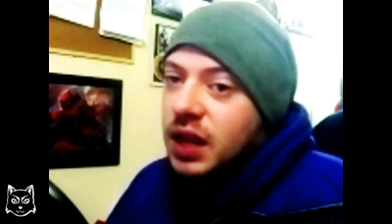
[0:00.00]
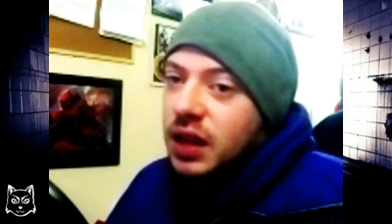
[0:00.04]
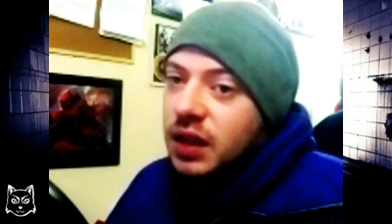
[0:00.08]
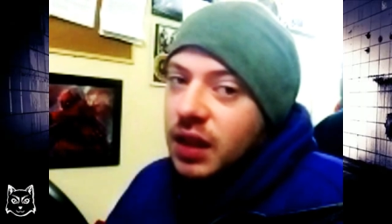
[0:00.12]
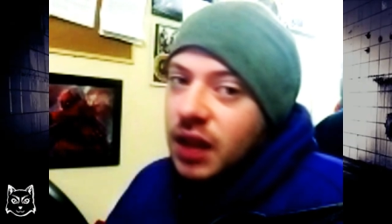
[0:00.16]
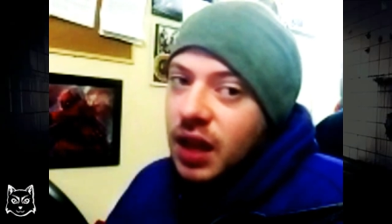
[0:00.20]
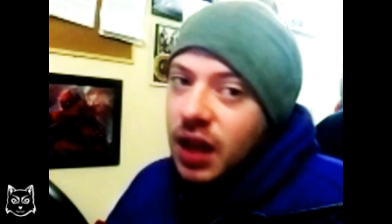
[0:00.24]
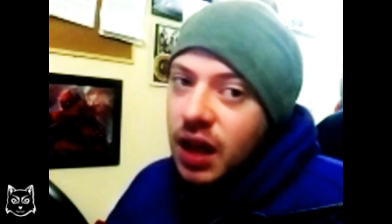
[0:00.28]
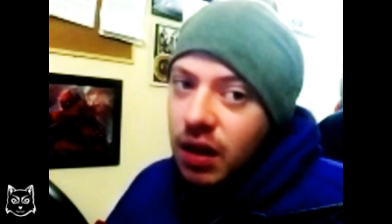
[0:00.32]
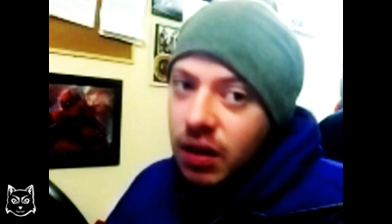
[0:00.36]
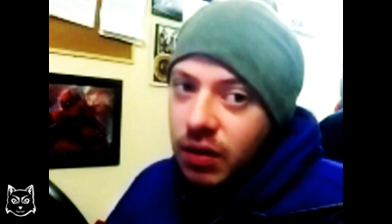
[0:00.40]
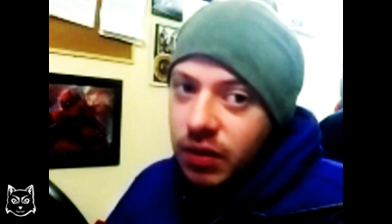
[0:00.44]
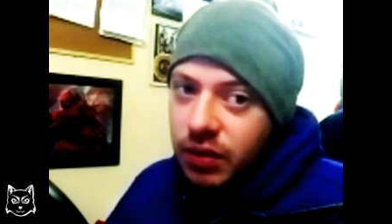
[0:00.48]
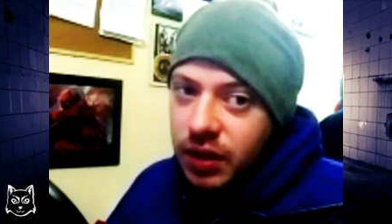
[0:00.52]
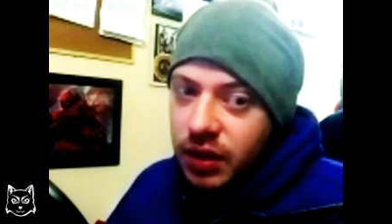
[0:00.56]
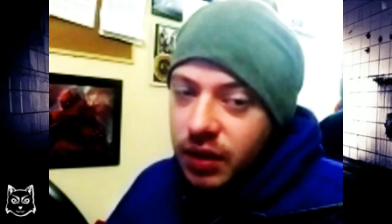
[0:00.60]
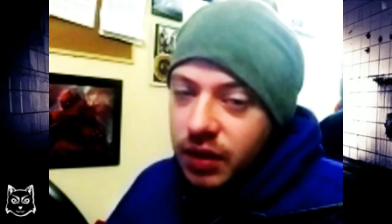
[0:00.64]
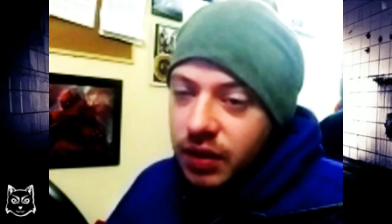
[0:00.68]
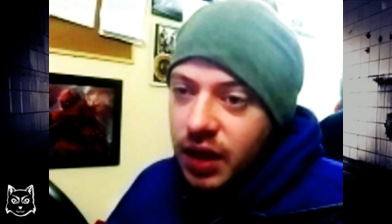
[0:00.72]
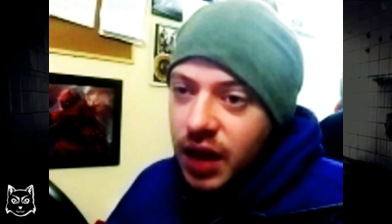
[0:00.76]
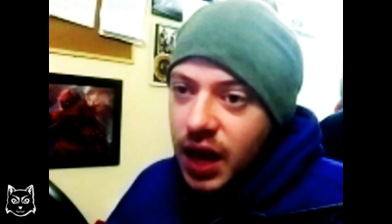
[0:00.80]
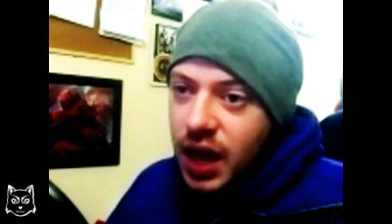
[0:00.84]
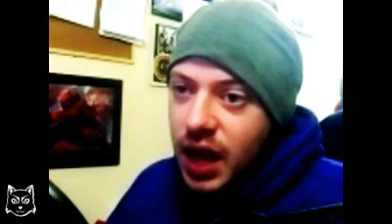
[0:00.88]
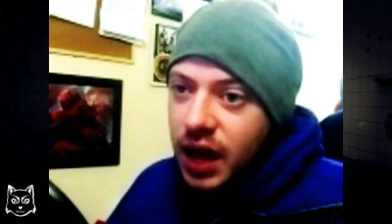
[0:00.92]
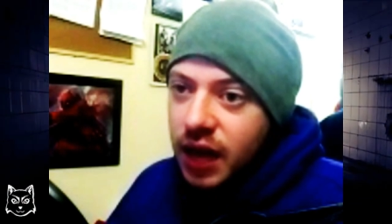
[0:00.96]
I've been saying
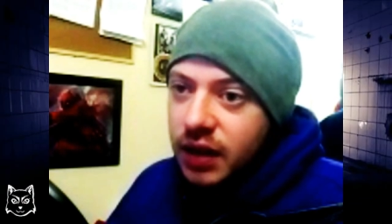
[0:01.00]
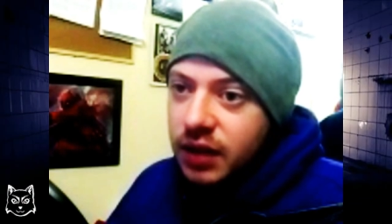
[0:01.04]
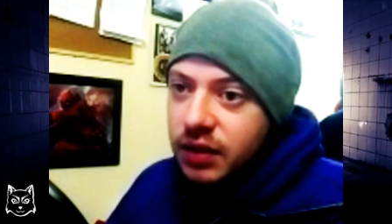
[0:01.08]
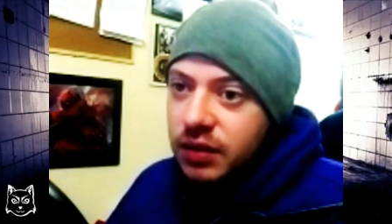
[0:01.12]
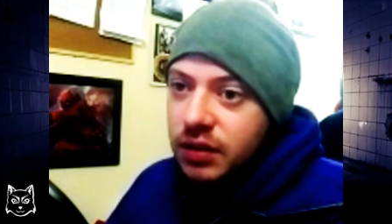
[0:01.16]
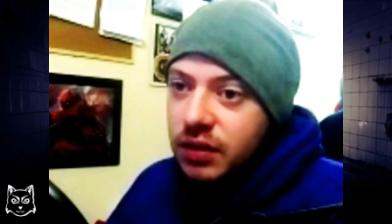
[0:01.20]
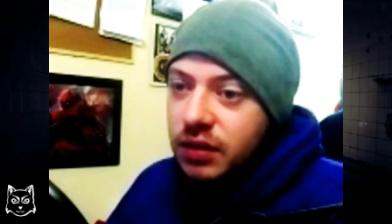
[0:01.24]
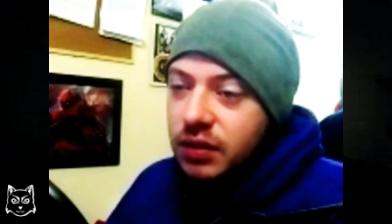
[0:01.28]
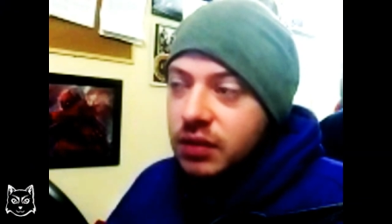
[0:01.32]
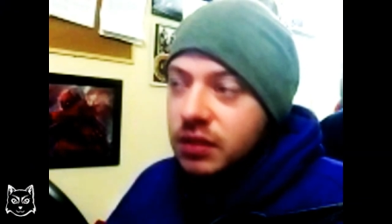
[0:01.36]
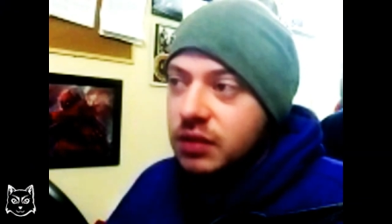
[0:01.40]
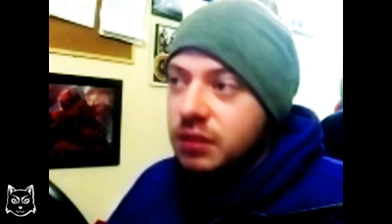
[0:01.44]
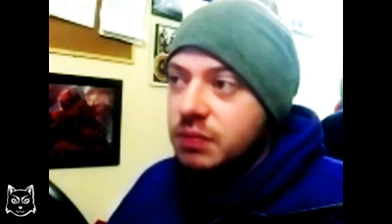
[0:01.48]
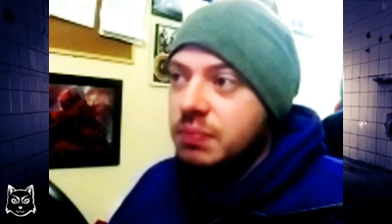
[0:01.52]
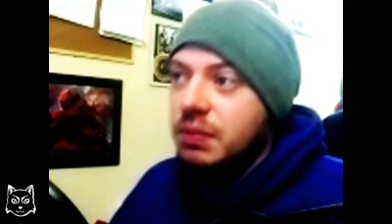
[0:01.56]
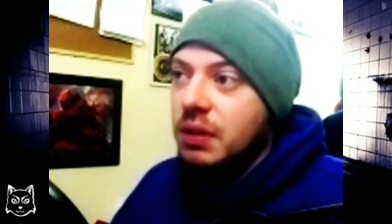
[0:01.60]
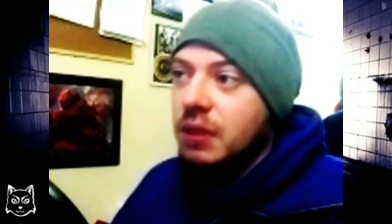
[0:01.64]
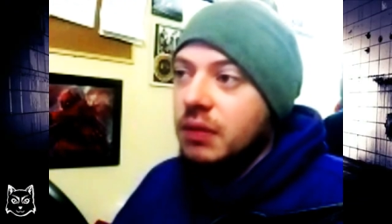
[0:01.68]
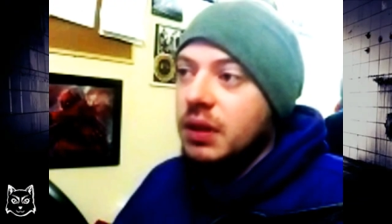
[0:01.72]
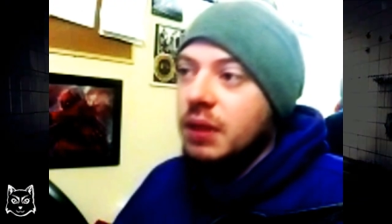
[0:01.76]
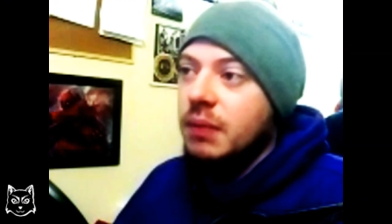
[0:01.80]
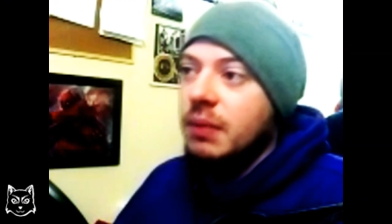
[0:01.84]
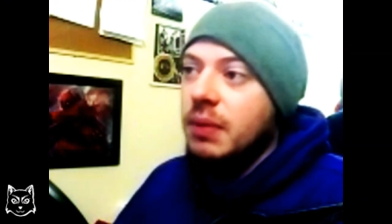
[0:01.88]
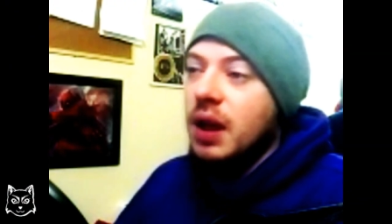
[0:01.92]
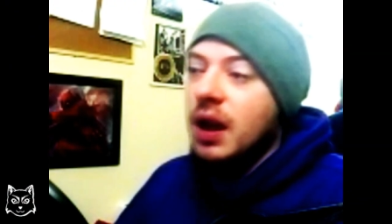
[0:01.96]
that, on the other hand,
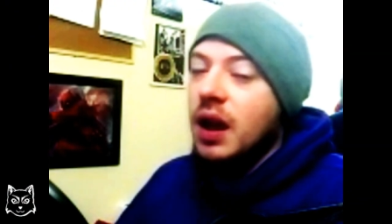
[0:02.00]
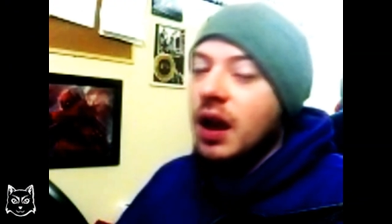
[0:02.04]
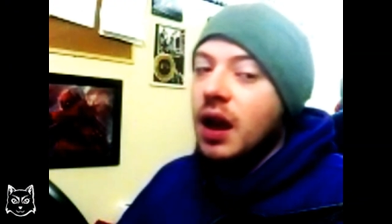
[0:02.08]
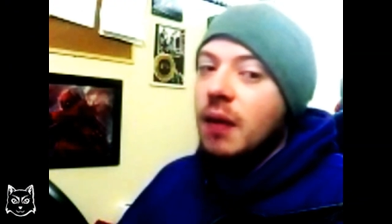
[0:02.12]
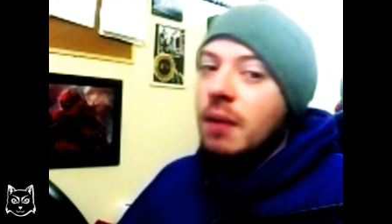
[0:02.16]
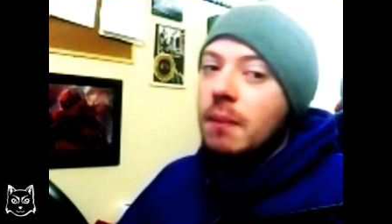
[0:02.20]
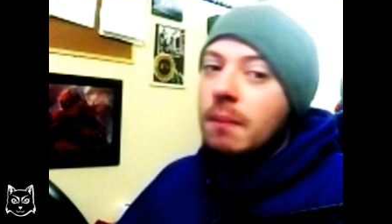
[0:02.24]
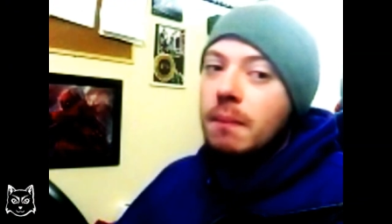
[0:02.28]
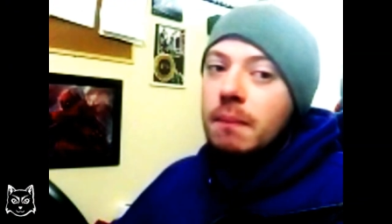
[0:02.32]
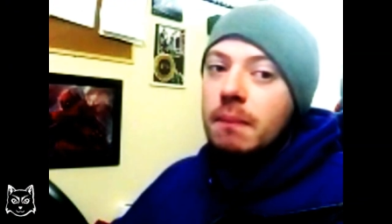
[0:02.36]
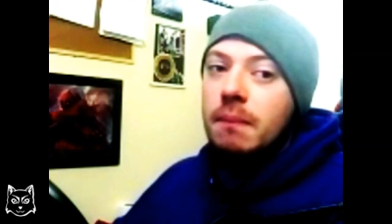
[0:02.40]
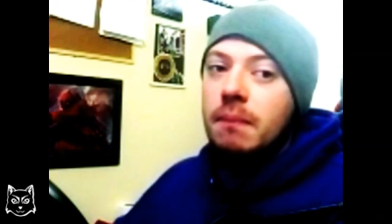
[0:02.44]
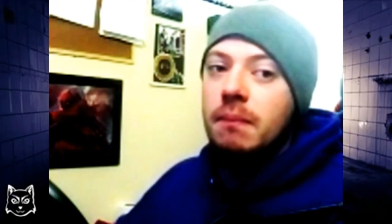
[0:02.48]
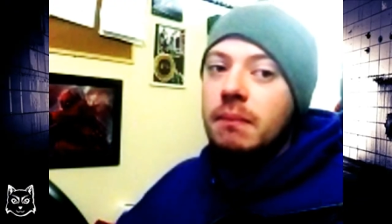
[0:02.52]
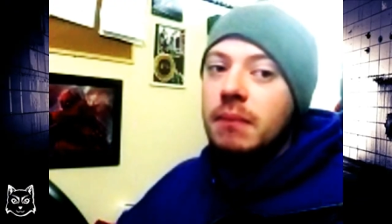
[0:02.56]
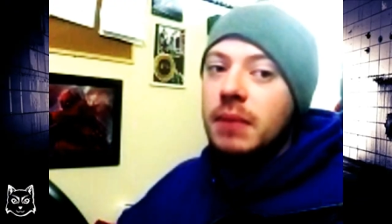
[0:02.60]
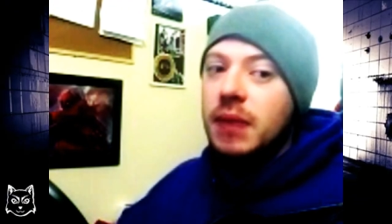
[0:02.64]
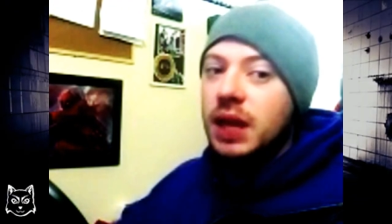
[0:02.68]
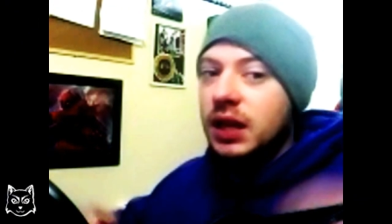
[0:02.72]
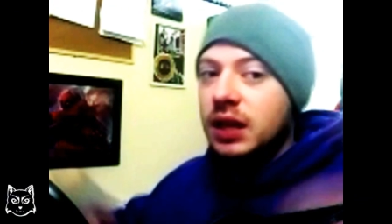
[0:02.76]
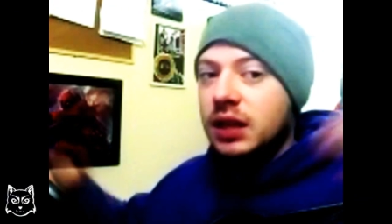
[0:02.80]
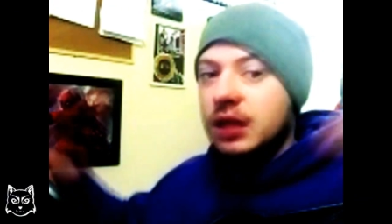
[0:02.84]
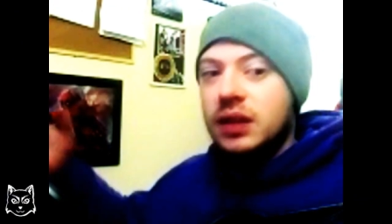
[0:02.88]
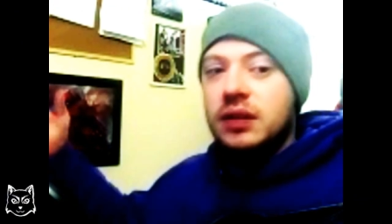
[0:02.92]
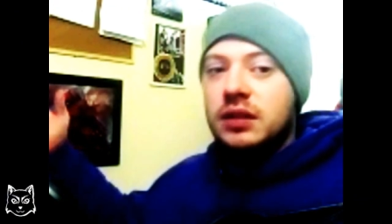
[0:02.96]
there's probably about
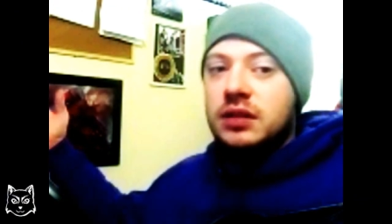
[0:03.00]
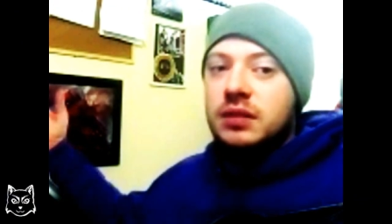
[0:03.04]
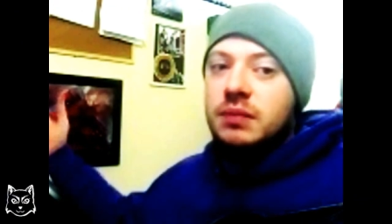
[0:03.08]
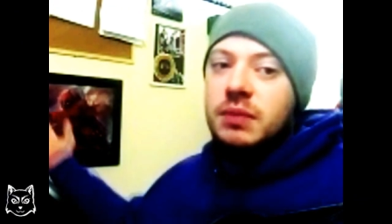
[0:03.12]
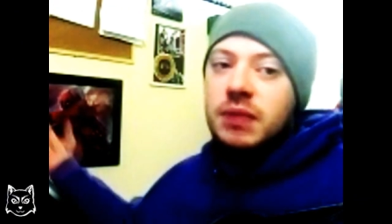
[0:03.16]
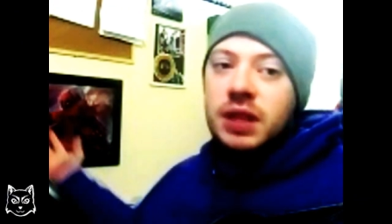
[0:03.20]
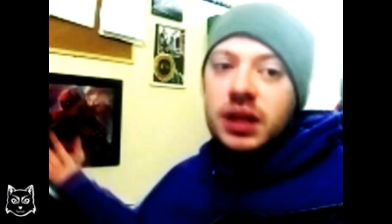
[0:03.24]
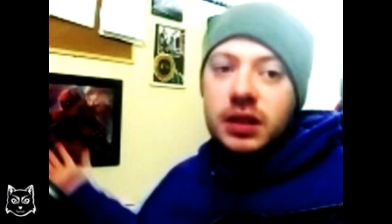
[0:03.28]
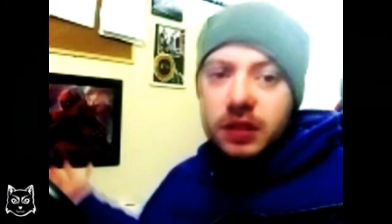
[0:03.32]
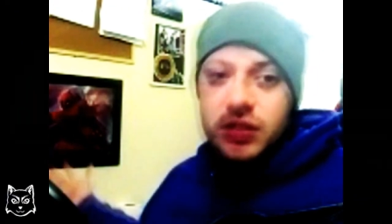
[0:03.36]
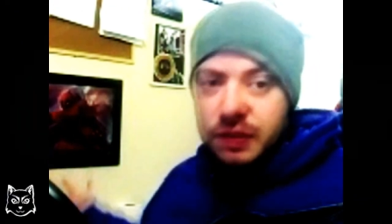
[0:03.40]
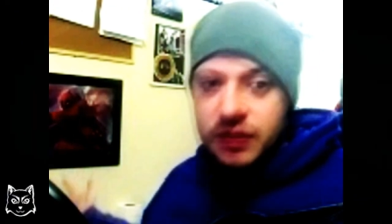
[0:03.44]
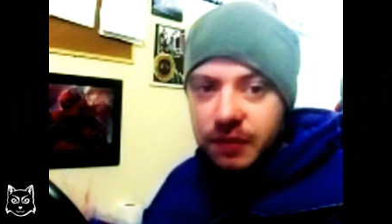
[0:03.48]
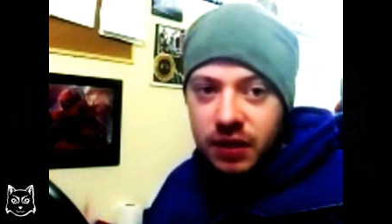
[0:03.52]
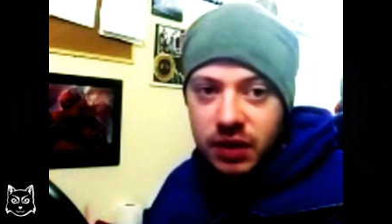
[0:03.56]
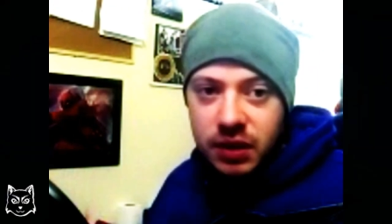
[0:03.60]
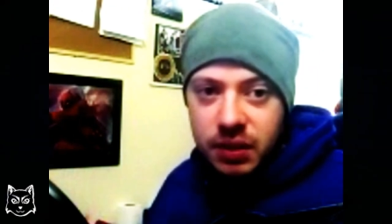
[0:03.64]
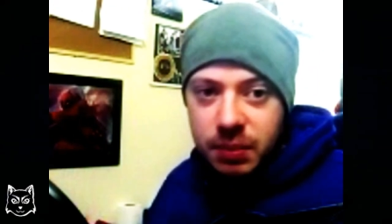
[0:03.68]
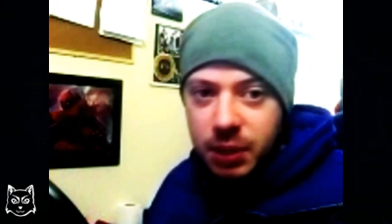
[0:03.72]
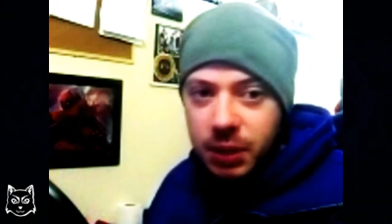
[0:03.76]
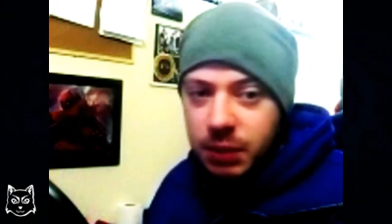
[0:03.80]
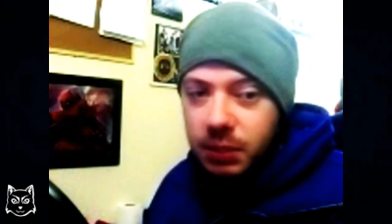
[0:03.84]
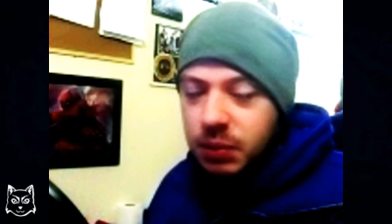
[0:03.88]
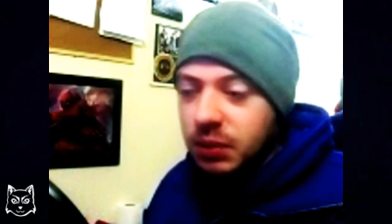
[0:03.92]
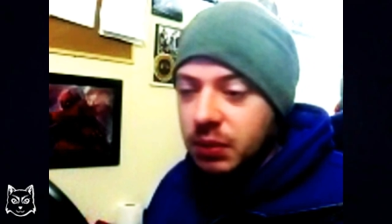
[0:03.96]
millions and
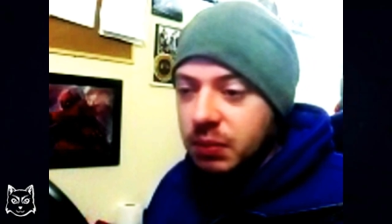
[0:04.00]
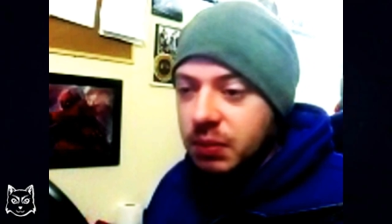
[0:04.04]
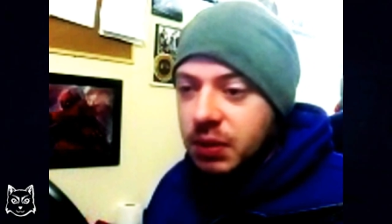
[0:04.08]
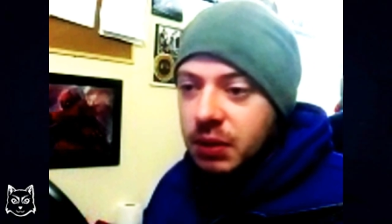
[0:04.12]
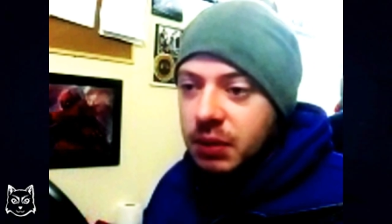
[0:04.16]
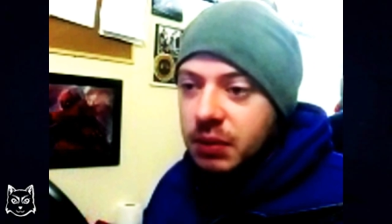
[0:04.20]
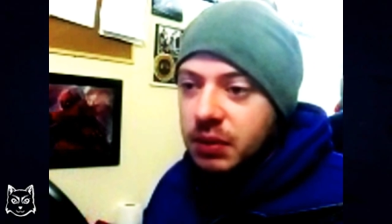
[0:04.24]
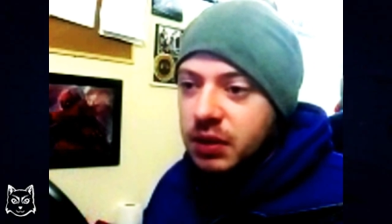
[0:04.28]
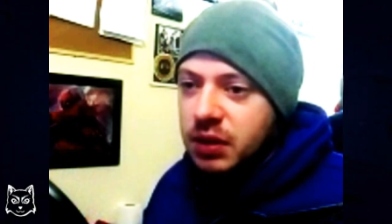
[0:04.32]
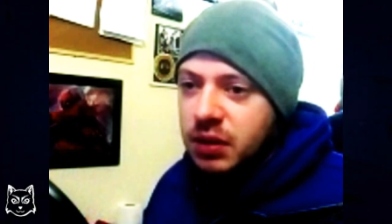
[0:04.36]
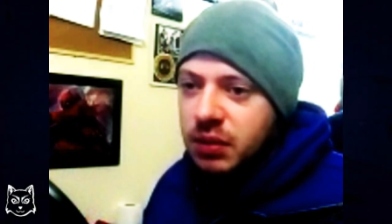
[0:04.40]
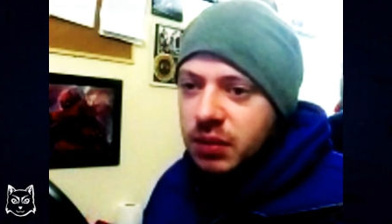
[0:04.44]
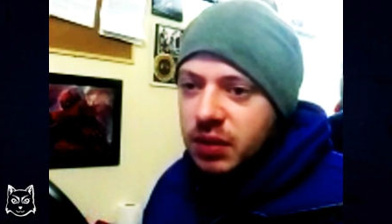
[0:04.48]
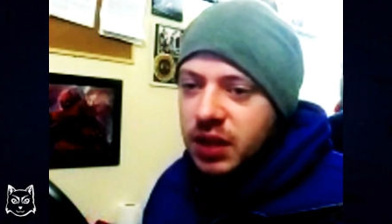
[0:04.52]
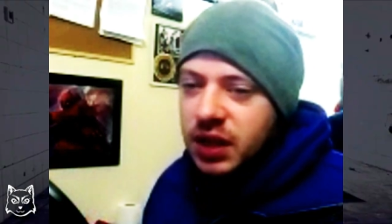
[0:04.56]
millions of other people who are